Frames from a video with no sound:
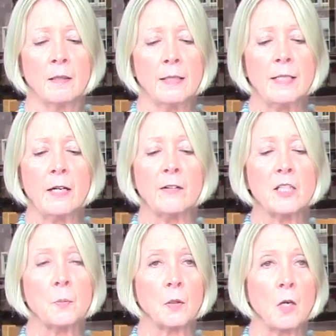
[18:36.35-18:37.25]
In
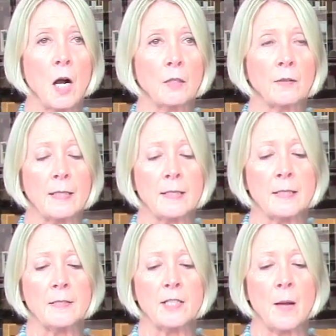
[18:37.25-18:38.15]
areas where cholera is
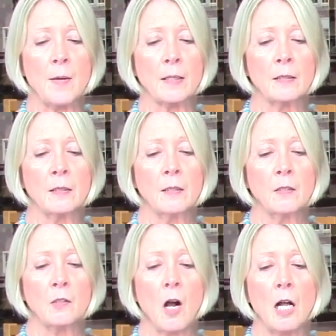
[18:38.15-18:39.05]
endemic,
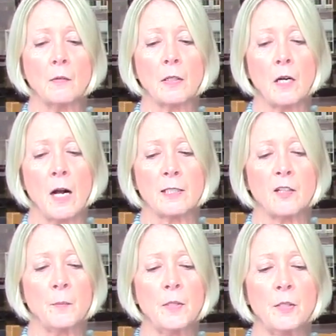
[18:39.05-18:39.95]
cholera cots
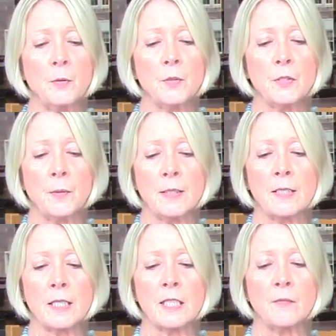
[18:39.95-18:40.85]
have been used to
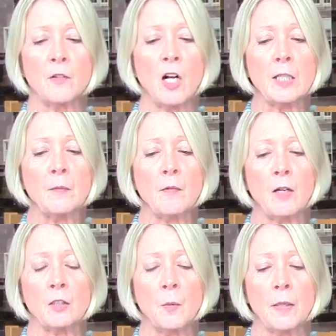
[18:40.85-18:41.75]
assess the volume of
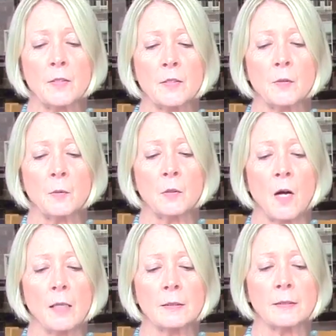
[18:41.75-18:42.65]
ongoing stool
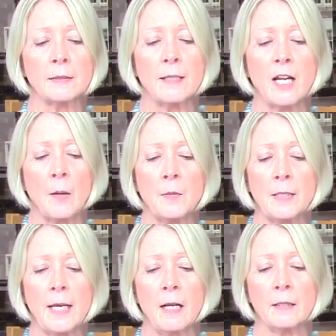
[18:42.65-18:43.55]
losses and help to
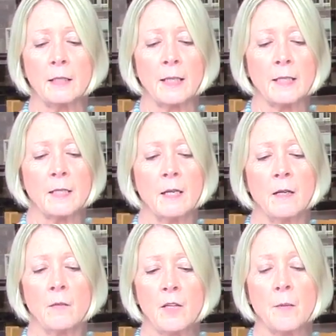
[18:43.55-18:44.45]
calculate
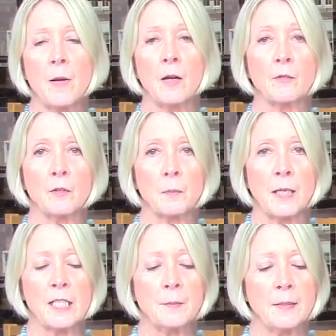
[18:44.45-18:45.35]
the amount of
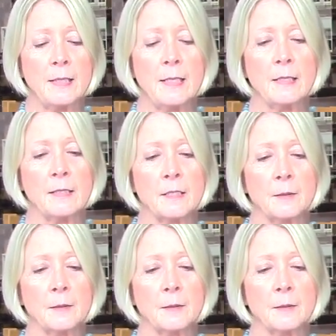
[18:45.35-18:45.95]
replacement needed.